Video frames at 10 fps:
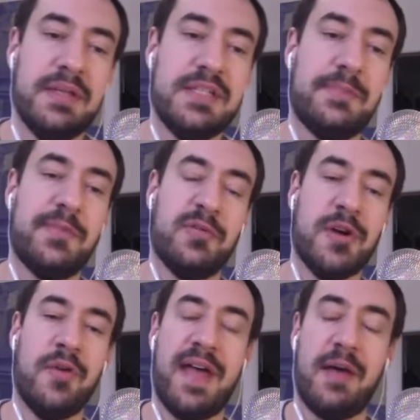dipped their
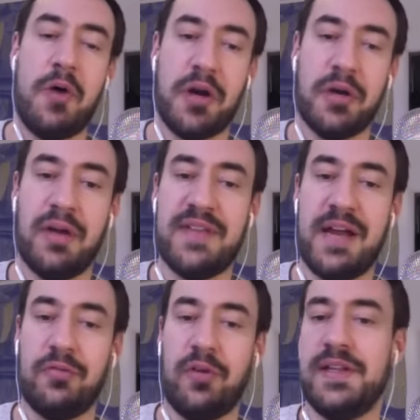toe in that water have
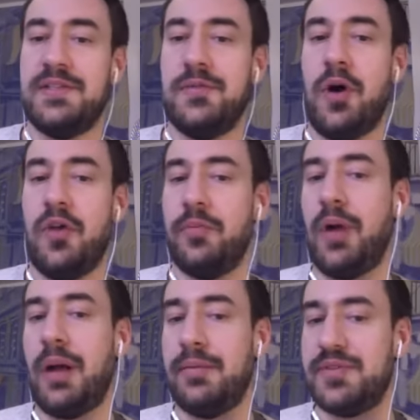now run into all the
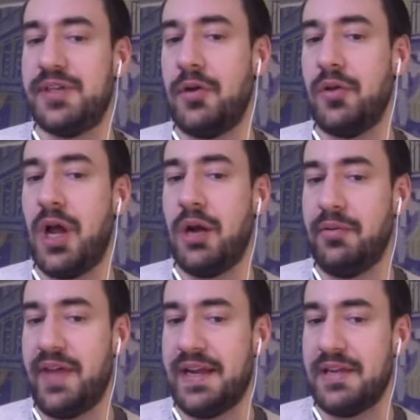problems that go along with that.